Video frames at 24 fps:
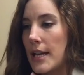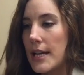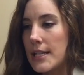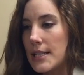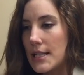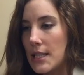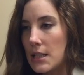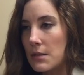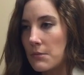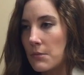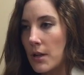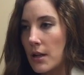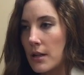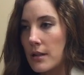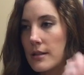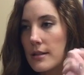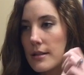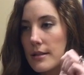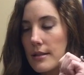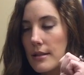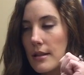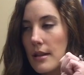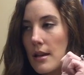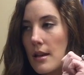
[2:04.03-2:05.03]
months,
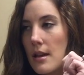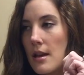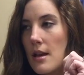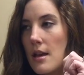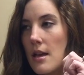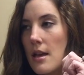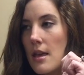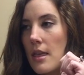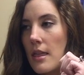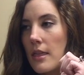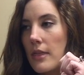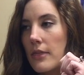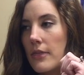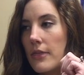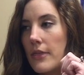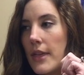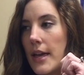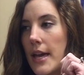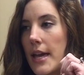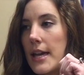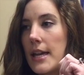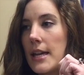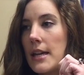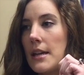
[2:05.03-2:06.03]

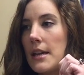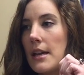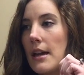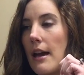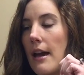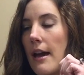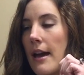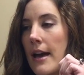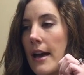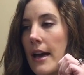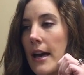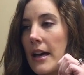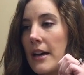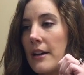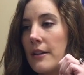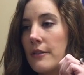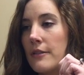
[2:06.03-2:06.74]
they have